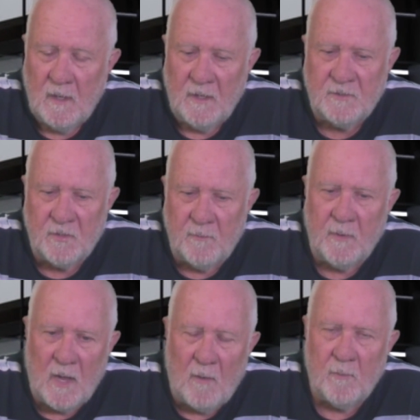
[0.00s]
And so to
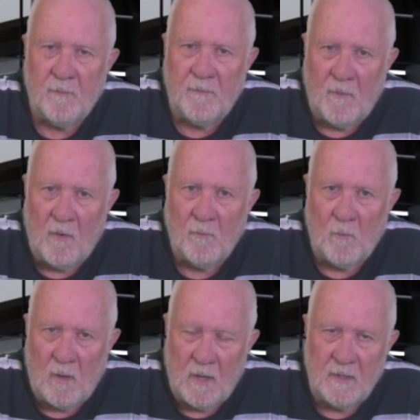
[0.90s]
be able to find
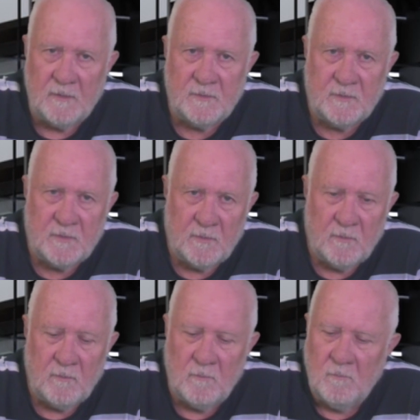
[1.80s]
ways
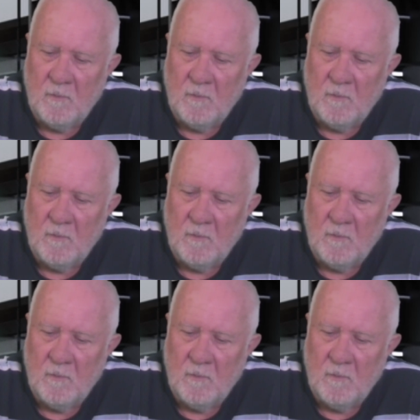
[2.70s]
to